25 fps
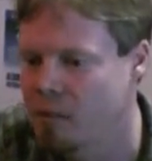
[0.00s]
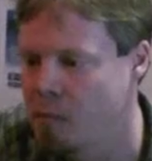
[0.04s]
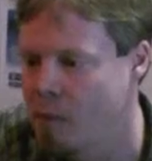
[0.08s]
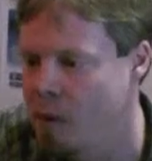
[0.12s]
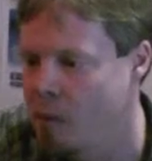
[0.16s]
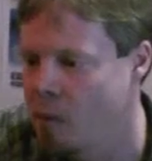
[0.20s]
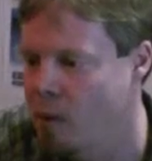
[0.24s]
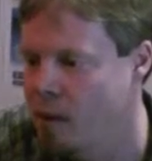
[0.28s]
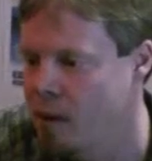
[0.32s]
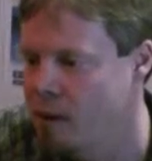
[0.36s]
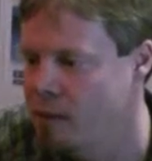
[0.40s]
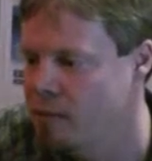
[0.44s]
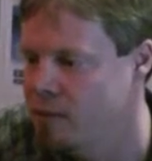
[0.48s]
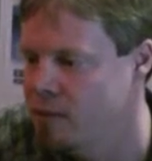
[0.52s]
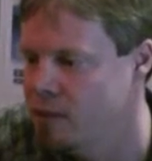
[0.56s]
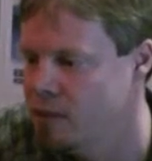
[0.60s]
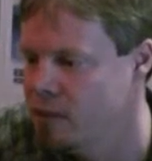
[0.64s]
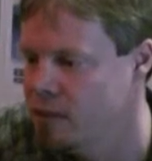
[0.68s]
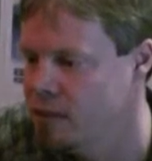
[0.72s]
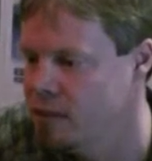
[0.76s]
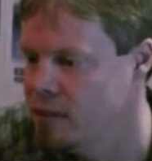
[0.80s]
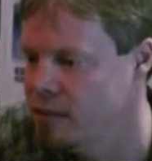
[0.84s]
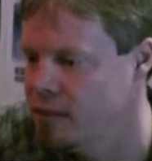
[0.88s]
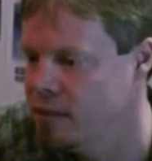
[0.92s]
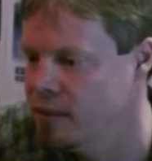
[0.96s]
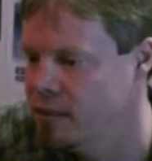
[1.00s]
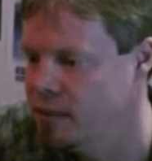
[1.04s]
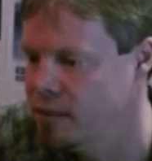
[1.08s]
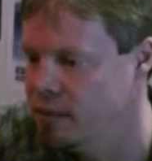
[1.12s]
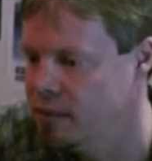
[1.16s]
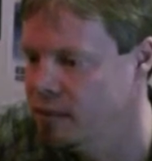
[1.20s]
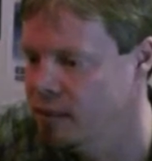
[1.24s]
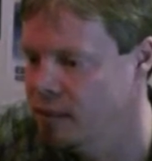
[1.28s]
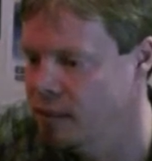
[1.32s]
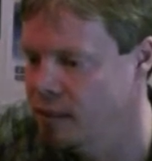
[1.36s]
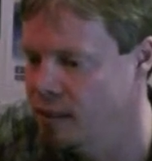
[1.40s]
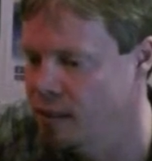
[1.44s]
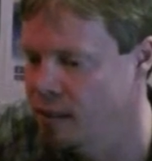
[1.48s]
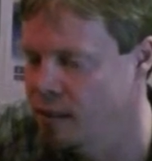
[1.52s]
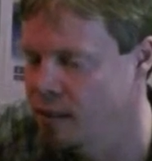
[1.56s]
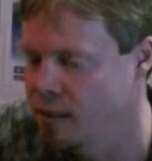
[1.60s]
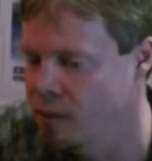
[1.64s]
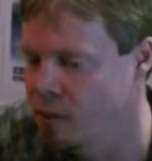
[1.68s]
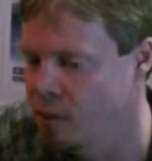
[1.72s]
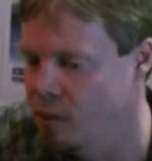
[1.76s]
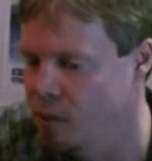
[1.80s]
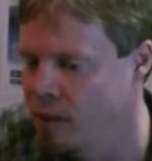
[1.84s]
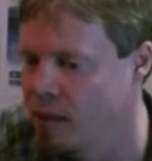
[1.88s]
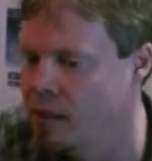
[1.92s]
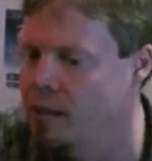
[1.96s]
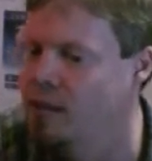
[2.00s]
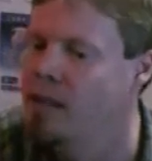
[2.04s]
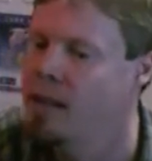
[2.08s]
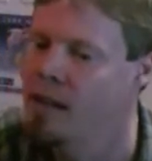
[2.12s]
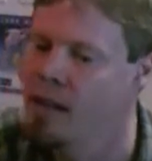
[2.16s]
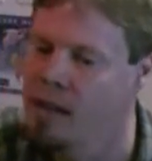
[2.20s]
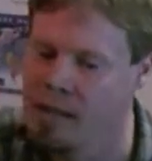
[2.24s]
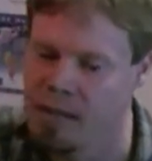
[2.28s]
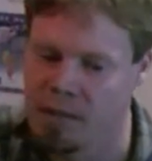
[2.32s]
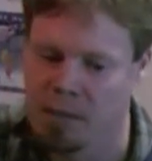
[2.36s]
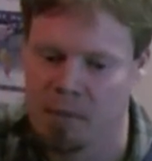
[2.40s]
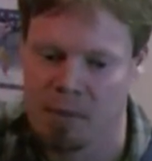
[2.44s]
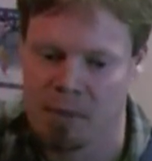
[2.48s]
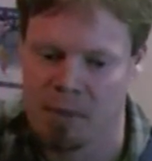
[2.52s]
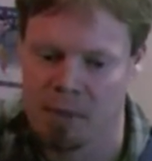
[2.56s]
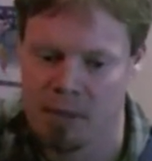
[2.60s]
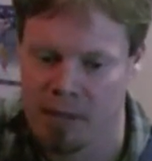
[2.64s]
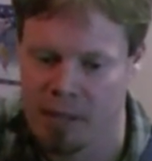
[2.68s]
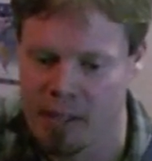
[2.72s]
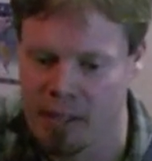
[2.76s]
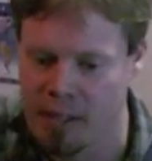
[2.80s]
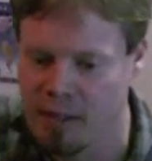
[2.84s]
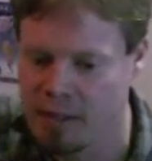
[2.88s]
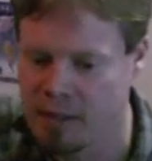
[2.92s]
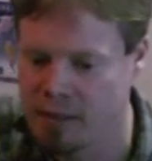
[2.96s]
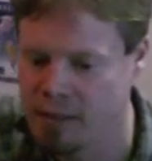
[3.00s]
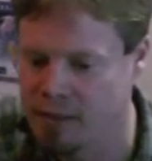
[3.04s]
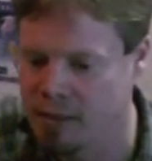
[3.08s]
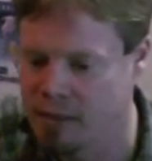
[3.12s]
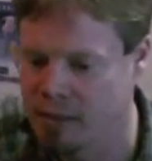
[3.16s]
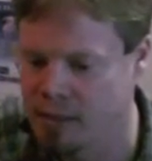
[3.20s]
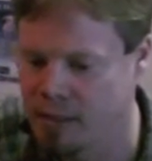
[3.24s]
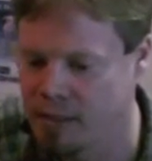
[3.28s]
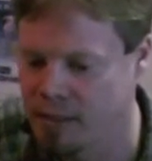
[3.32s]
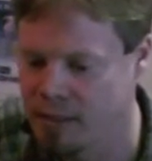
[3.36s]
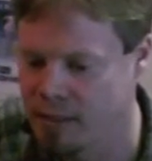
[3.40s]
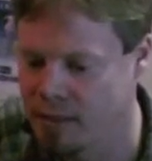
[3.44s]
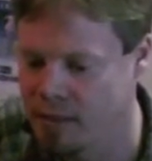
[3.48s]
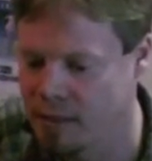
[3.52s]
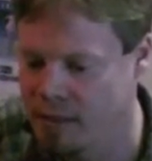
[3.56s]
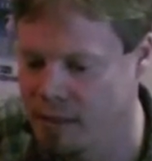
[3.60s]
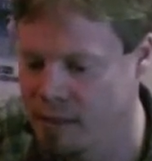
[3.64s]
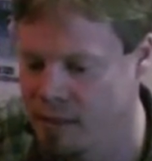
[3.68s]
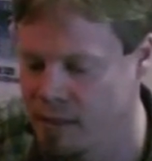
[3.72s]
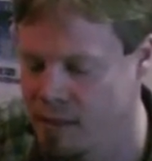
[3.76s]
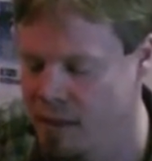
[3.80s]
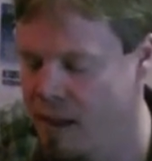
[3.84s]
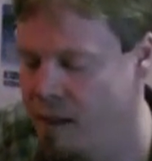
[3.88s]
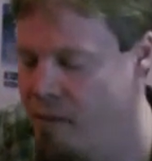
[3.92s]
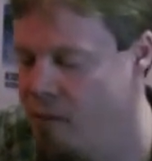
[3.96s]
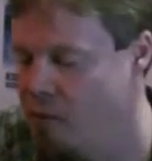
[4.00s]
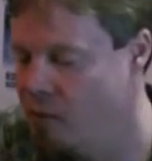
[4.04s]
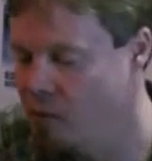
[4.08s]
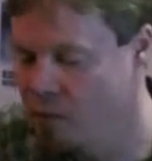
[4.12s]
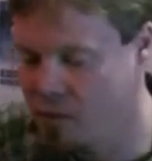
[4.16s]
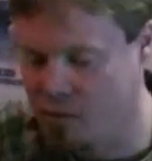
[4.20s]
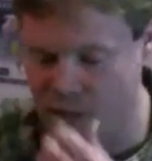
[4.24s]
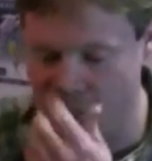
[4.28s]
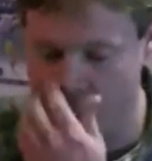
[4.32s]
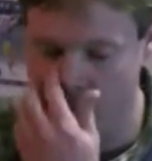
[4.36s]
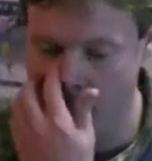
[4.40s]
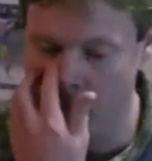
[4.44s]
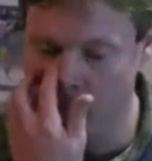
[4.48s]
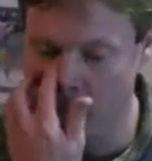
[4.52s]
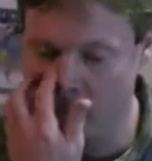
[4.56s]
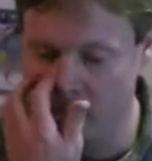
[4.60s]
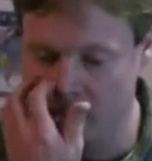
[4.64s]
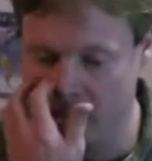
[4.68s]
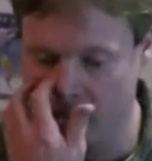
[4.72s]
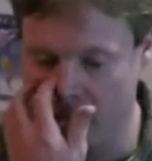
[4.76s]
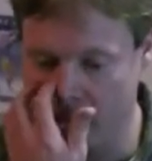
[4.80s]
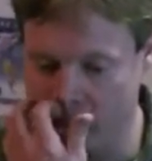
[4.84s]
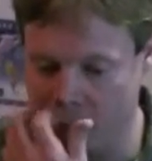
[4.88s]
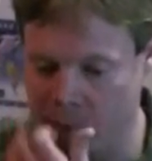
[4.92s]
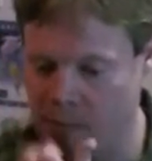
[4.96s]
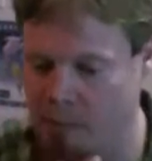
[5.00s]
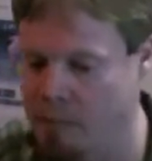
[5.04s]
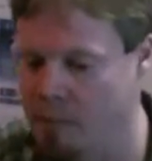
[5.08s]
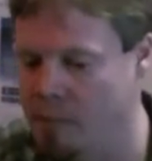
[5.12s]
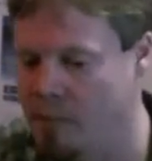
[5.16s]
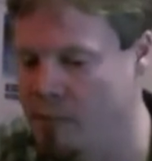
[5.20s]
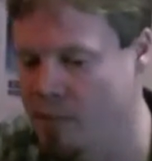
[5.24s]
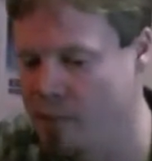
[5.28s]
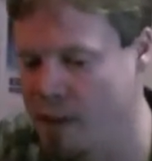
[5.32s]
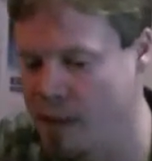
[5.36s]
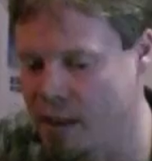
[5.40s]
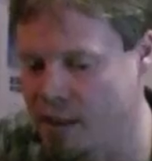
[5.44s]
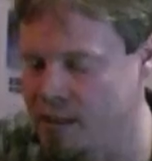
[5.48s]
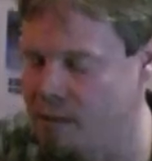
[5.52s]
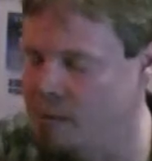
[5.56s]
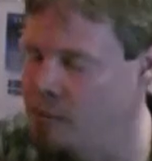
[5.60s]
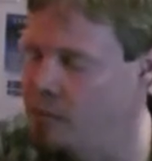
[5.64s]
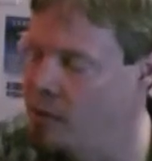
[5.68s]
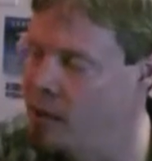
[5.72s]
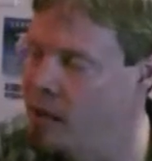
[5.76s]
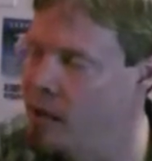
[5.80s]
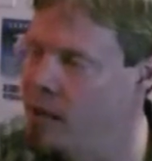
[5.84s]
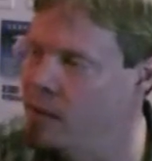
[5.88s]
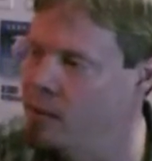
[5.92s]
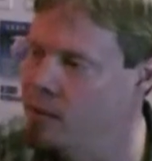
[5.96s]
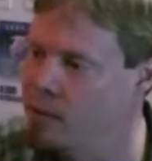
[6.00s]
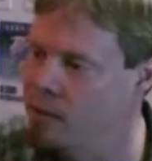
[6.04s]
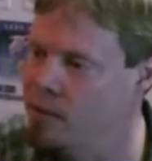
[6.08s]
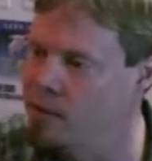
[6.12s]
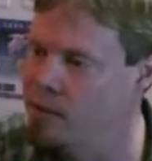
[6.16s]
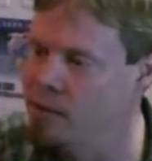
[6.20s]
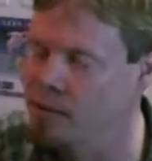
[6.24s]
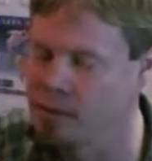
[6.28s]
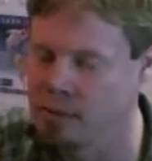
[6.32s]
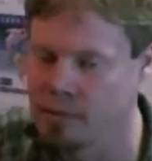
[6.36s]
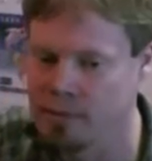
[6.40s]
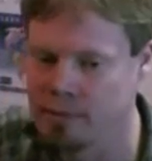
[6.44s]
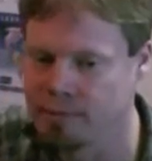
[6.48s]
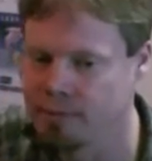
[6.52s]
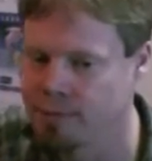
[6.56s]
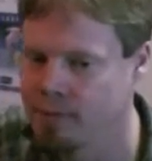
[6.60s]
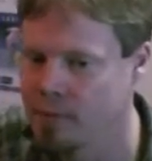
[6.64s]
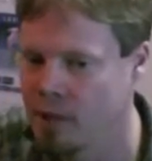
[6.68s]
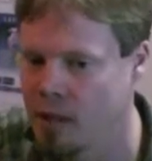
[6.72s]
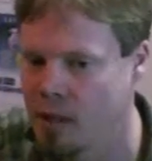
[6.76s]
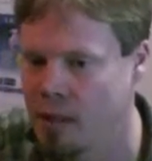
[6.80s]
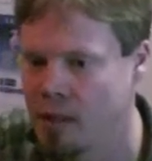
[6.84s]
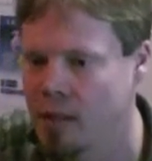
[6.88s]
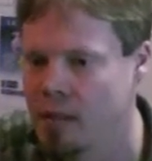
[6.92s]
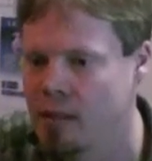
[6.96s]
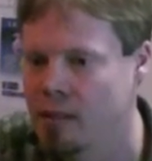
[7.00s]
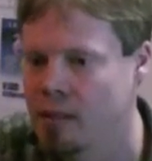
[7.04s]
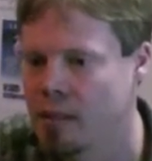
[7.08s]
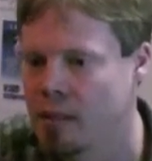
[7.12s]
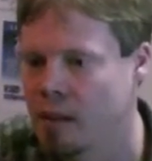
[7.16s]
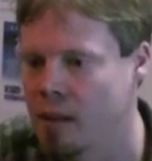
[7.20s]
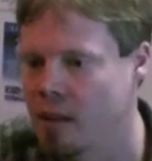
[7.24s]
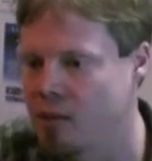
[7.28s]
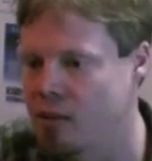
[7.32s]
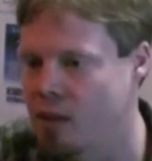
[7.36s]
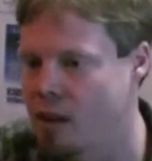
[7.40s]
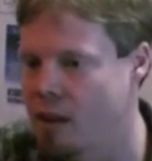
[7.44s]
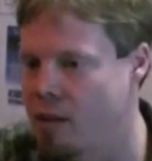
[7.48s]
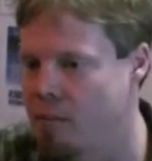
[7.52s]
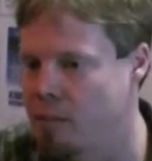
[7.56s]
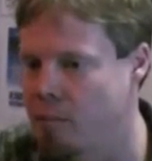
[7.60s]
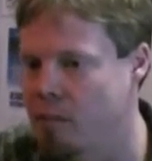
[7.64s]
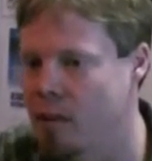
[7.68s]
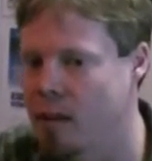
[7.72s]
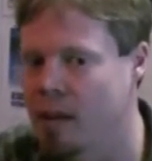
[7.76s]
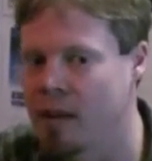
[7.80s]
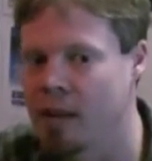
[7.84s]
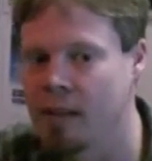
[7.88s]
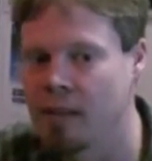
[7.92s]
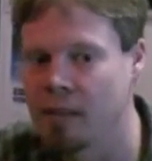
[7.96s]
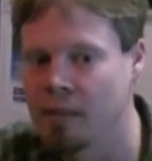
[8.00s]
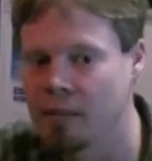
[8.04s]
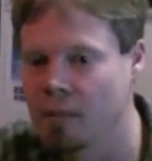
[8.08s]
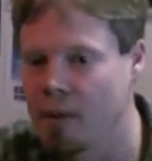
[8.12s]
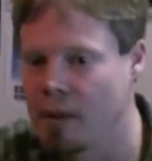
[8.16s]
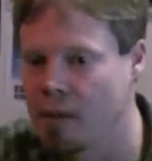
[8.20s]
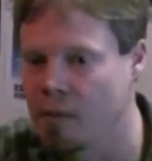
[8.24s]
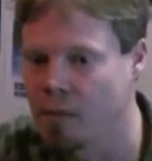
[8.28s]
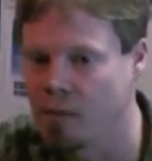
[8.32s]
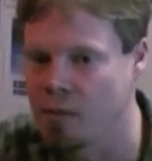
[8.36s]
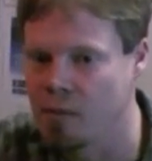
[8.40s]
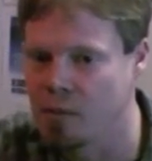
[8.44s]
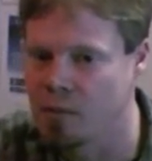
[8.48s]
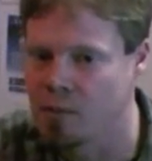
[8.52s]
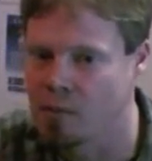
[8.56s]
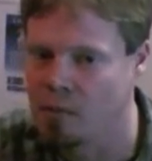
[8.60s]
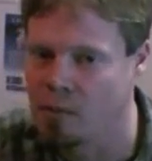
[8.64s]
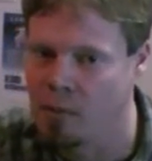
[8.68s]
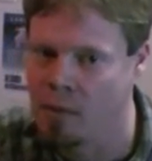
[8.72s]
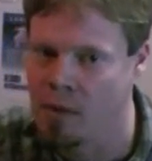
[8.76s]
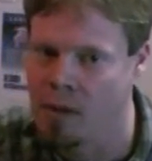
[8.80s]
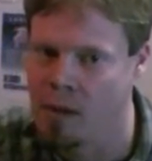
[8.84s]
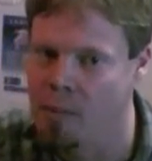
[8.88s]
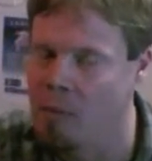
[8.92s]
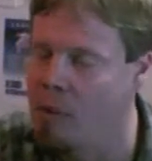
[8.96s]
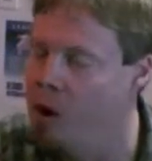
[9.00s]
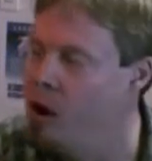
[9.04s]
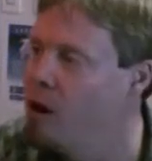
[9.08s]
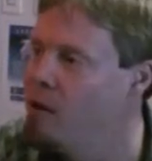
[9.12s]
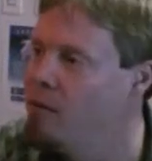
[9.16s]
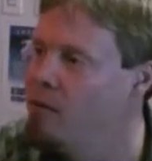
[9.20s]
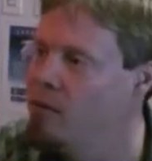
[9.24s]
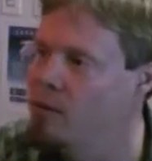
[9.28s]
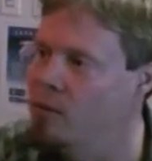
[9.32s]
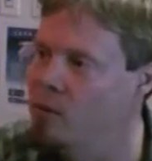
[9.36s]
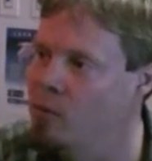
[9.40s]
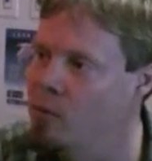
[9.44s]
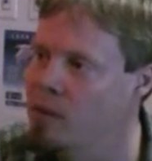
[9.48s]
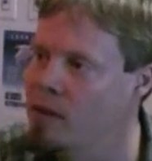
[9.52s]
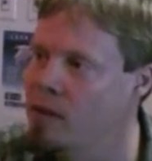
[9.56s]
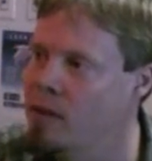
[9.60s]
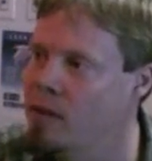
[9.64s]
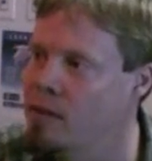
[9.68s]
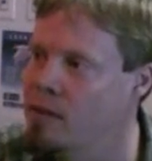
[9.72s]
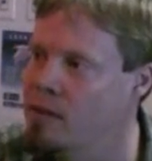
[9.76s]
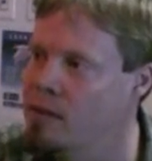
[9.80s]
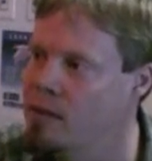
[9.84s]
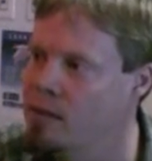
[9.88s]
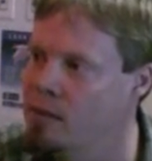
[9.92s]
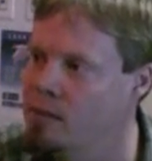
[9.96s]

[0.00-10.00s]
My wife, Jill, and work at the hospital there, and so I have a real job that's got flexible hours, and I try to play when I'm off on the weekends.